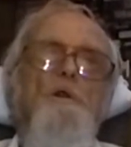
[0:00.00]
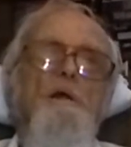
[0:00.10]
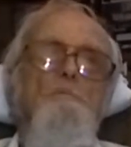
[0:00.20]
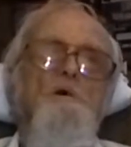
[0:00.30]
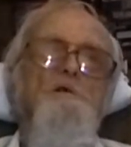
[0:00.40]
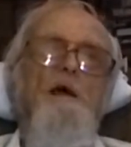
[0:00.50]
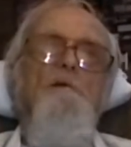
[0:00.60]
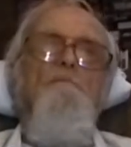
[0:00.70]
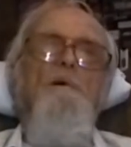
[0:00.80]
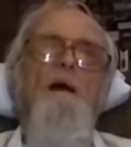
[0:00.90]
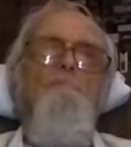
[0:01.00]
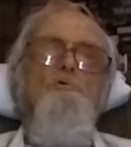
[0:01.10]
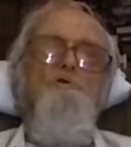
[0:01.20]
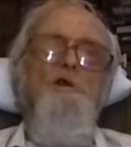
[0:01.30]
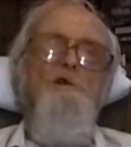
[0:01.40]
one, they must have
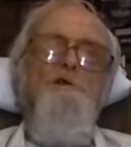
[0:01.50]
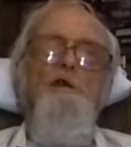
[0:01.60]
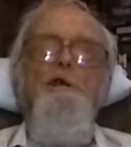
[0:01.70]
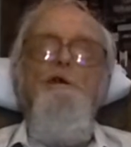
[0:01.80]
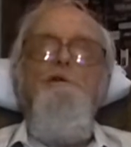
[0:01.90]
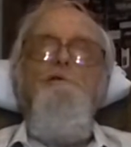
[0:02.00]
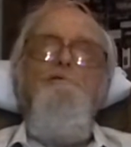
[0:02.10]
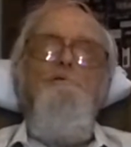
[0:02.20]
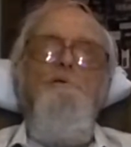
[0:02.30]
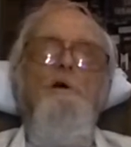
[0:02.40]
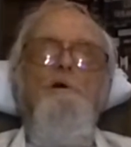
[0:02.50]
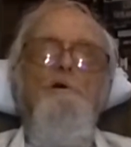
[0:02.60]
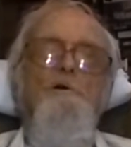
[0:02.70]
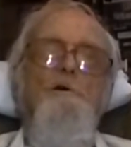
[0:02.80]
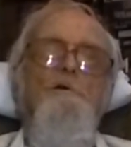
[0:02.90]
5 or 6 kids.
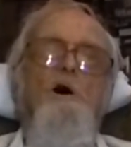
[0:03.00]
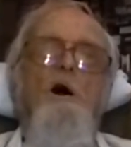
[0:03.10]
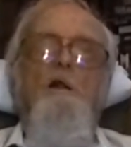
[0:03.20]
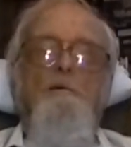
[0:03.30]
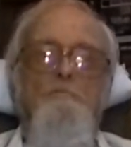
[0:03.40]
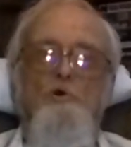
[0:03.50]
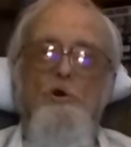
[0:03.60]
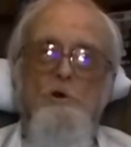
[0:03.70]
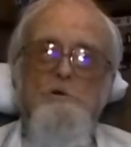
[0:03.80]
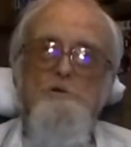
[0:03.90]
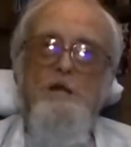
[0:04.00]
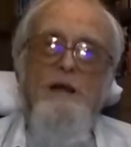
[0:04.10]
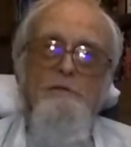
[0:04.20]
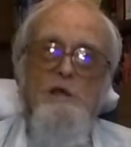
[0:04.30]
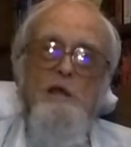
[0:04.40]
All of them girls,
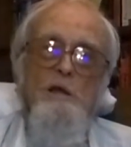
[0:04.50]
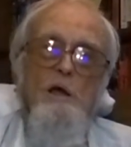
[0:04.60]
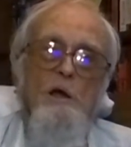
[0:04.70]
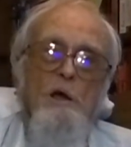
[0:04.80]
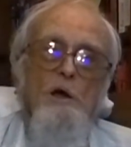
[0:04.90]
I think.